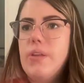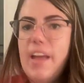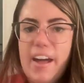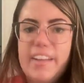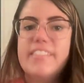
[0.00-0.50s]

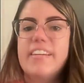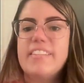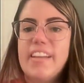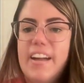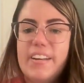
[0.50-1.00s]
Yes,
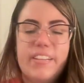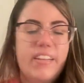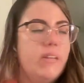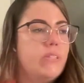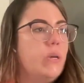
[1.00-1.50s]

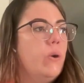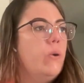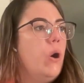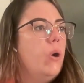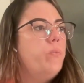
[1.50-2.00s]
exactly.
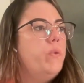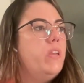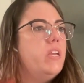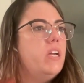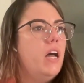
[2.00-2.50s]
So
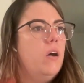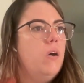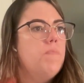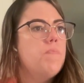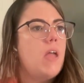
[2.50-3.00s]

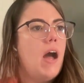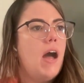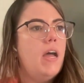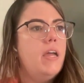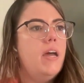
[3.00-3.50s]

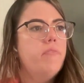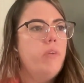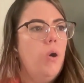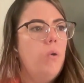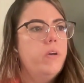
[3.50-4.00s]
I
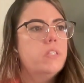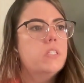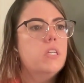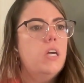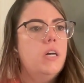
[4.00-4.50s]
have
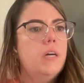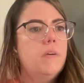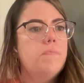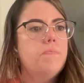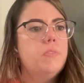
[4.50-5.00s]
always
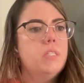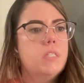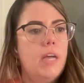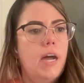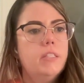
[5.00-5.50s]

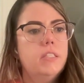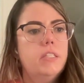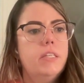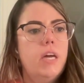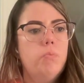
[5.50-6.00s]

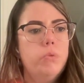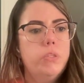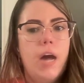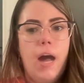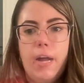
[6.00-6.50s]
decided that I
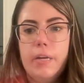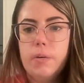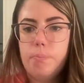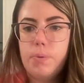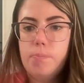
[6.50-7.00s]
would
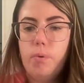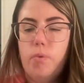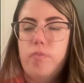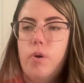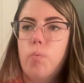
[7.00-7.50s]
hire
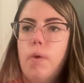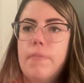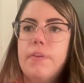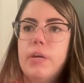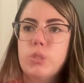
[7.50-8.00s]
people for
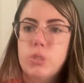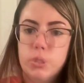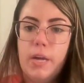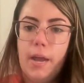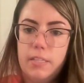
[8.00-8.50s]
what they are
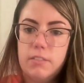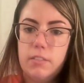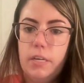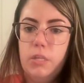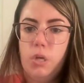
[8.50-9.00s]
good at
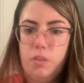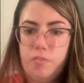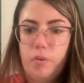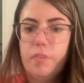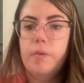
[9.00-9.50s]
and
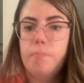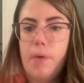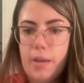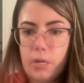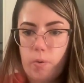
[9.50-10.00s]
not for their
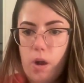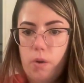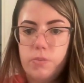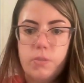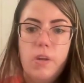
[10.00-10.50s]

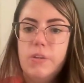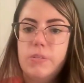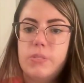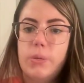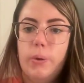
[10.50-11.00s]
background.
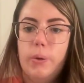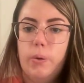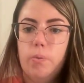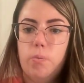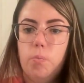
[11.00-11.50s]

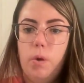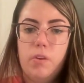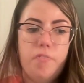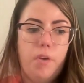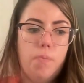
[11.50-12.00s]
So
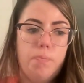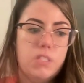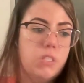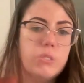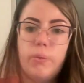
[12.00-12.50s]
one of our
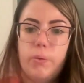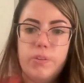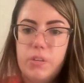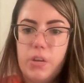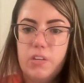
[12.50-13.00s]
business
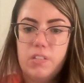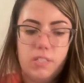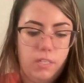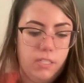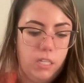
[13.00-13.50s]

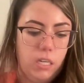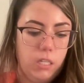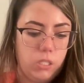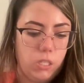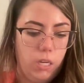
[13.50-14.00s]
coordinators,
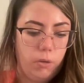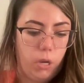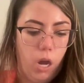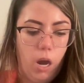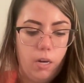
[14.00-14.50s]
Aziz
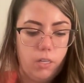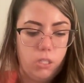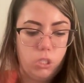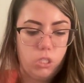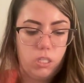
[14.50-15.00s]

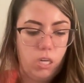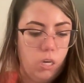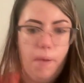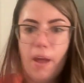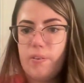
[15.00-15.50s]
Carr,
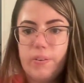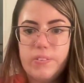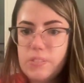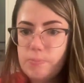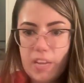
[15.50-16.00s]
her
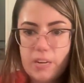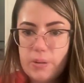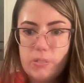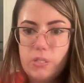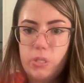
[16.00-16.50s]
background is in
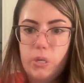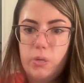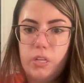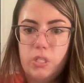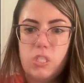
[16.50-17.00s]
mechanical
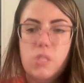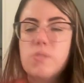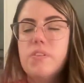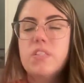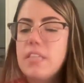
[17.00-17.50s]
engineering, and
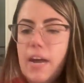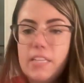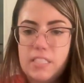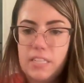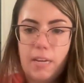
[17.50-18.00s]
she's
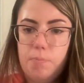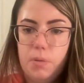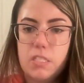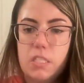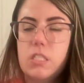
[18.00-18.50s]
fantastic
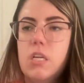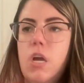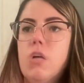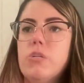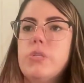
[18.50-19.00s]
at business.
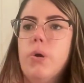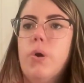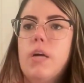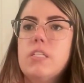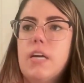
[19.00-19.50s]

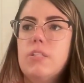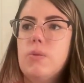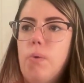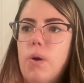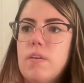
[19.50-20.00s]
So I
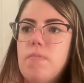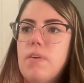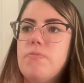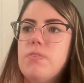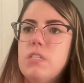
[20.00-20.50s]
started
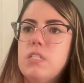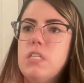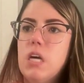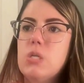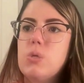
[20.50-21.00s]
working with this
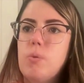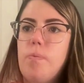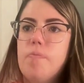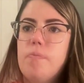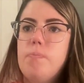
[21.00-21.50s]
young
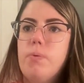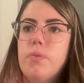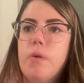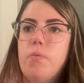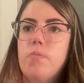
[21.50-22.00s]
group of
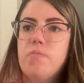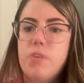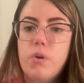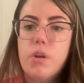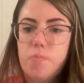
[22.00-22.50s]
people that were
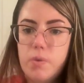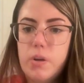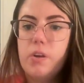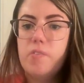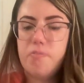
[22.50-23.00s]
very,
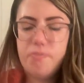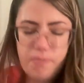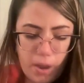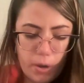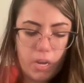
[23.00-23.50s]
very,
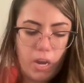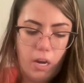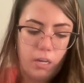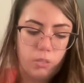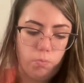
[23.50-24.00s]
very
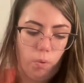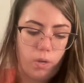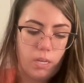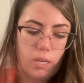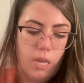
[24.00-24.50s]

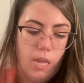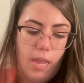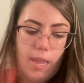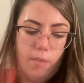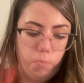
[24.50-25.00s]
hardworking
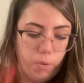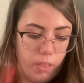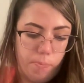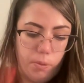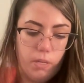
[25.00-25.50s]
and
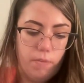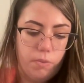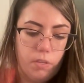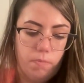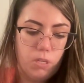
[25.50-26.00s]
really
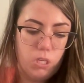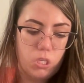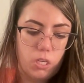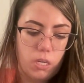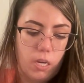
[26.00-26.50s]
believed in the
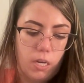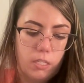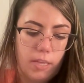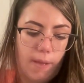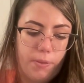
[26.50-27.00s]
mission. And
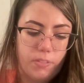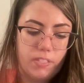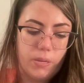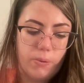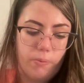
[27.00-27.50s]
I
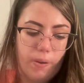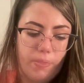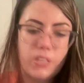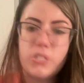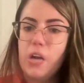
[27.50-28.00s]
started seeing
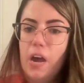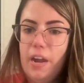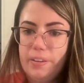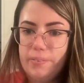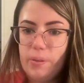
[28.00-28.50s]
what they
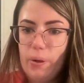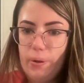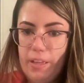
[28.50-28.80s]
shine.